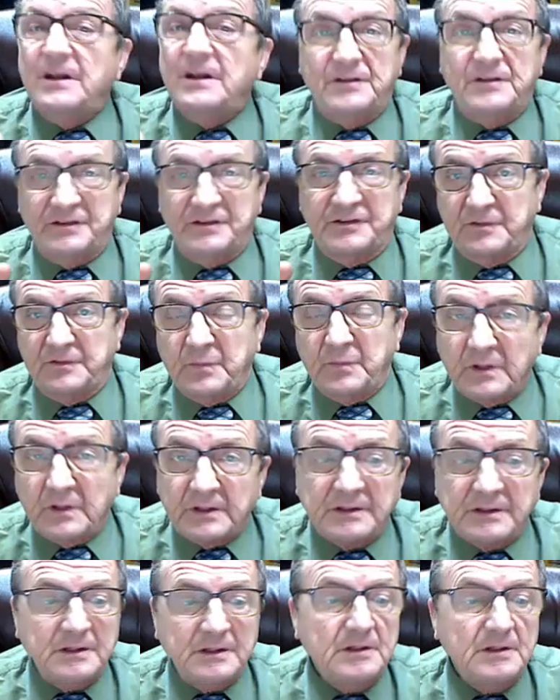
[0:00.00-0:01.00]

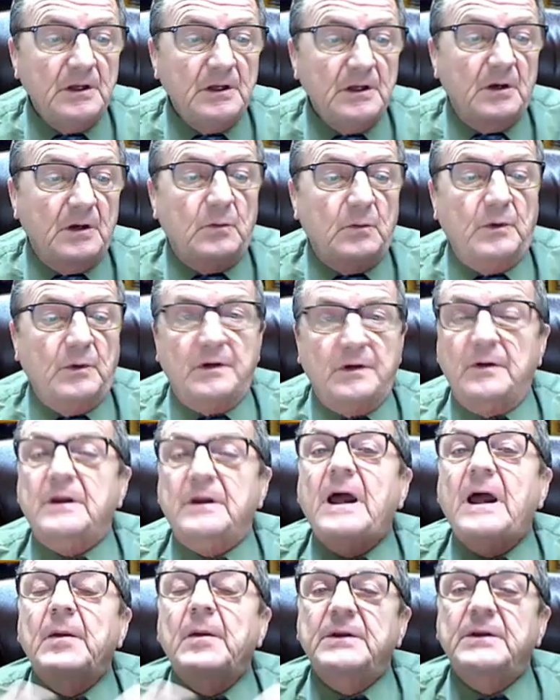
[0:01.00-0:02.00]
disability, what are
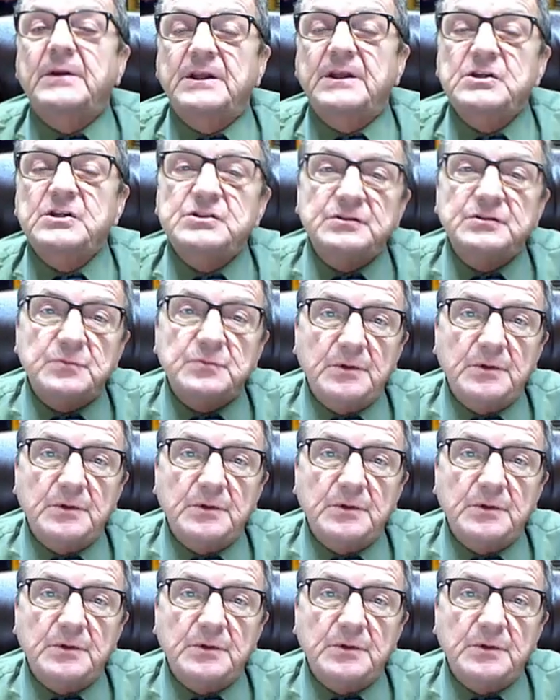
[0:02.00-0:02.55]
accommodations,